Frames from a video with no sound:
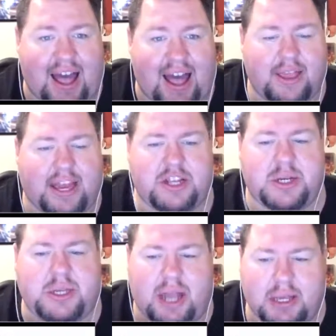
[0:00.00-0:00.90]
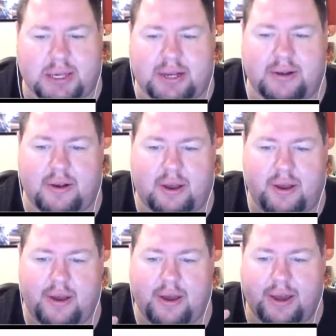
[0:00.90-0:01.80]
like it just doesn't
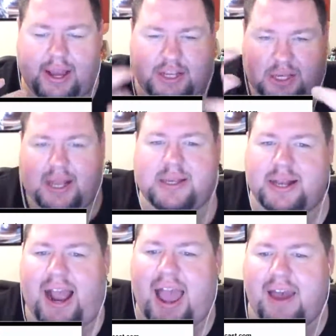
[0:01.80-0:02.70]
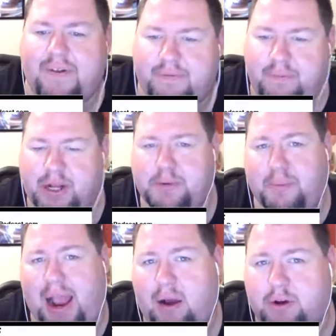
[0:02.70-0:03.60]
have much
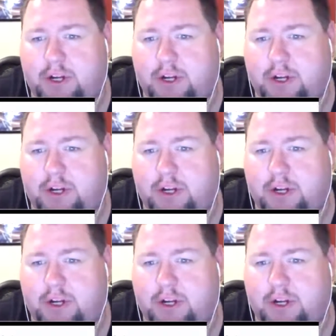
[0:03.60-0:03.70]
power to